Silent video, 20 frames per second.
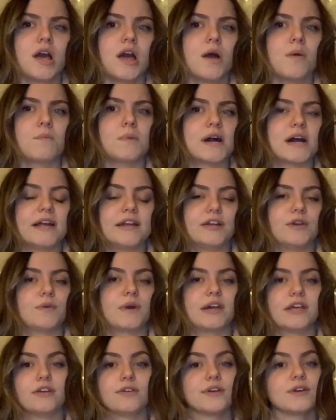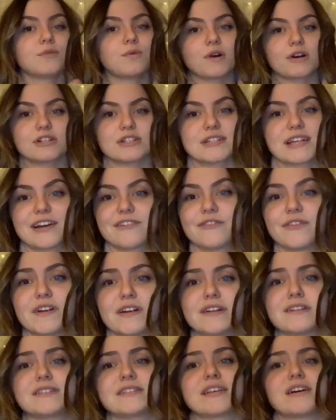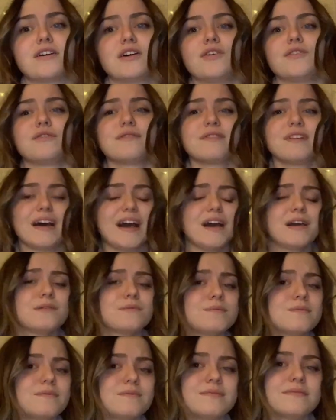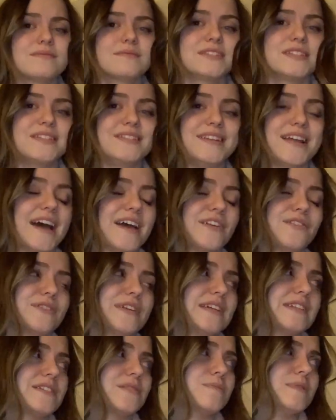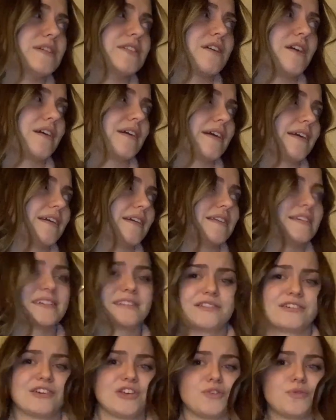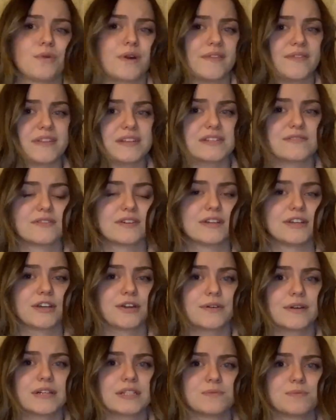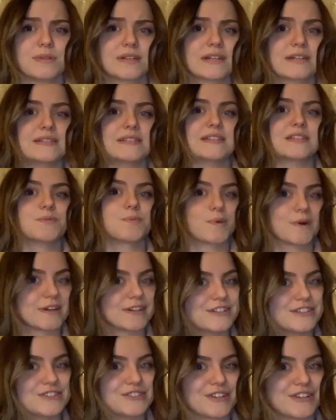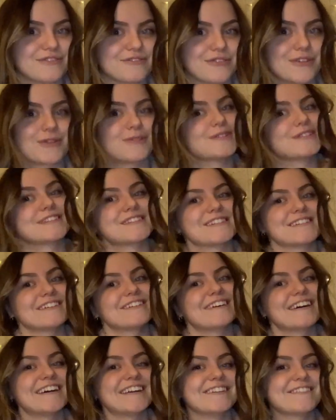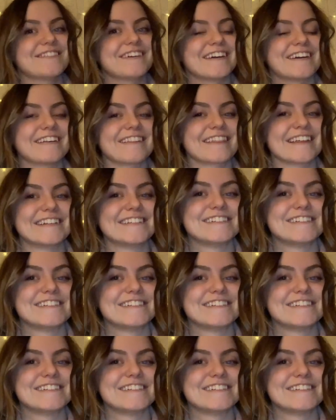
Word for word: But anyway, you can watch that for yourself. I'm, I don't need to be talking and telling you what this video is because it's pretty straightforward. So anyway, let's